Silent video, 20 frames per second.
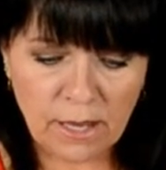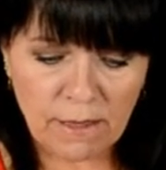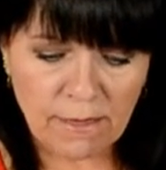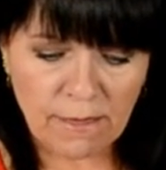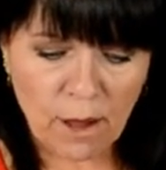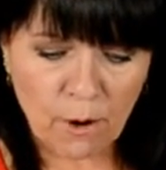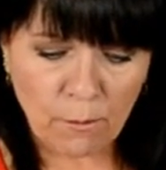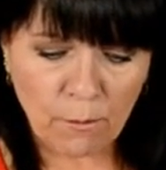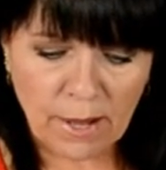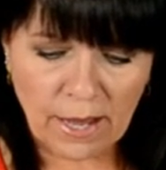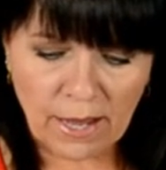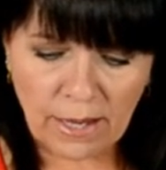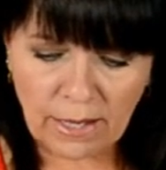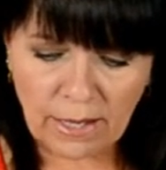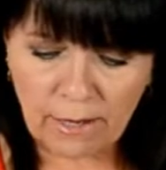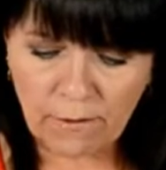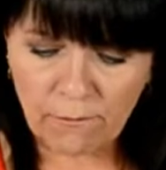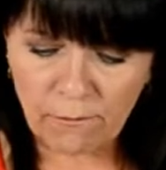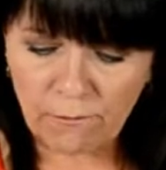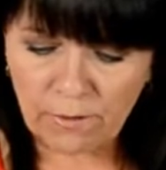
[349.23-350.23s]
That
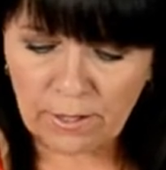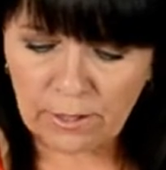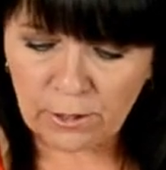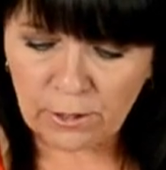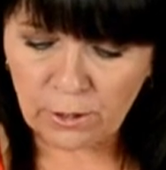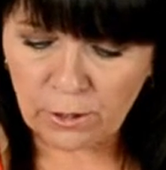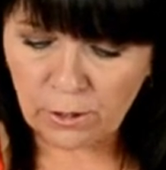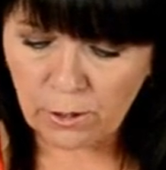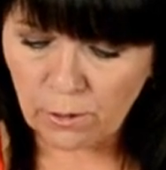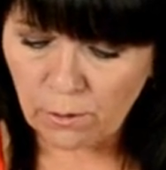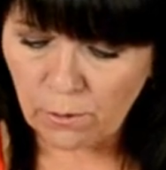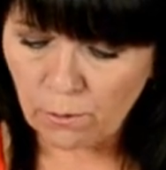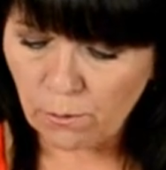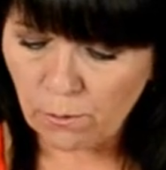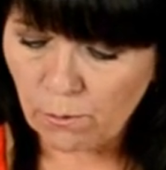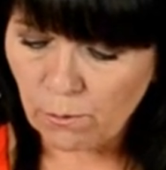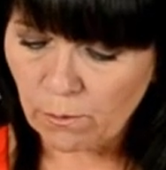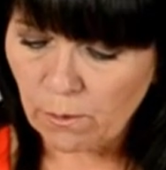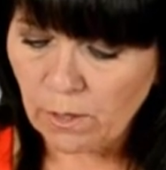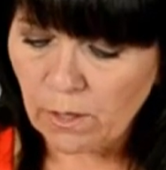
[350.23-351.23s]
way it fits
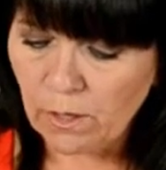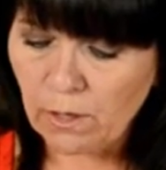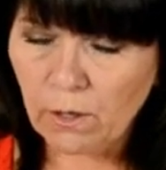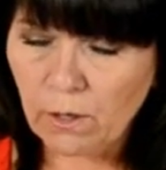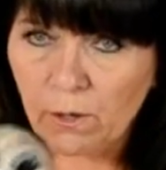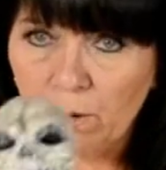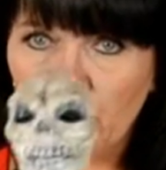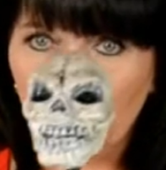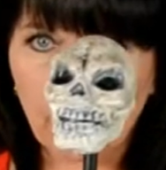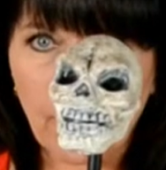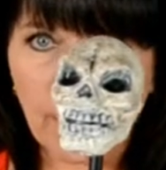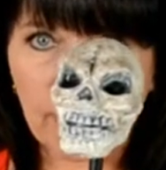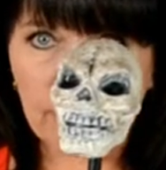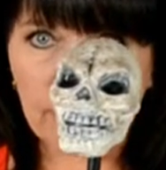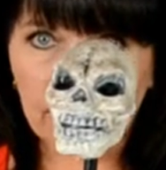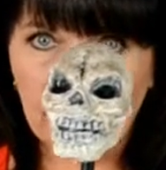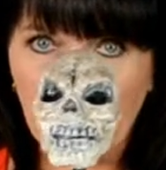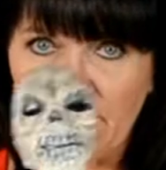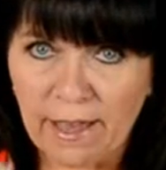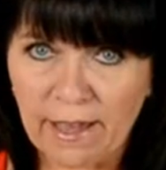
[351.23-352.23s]
right
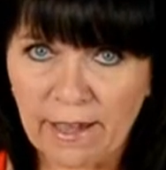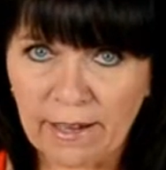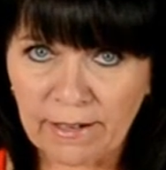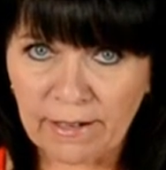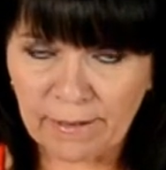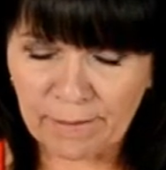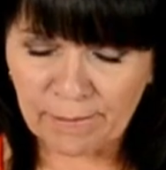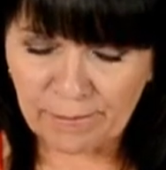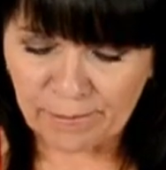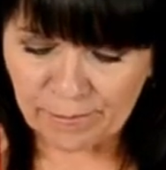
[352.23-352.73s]
in the head.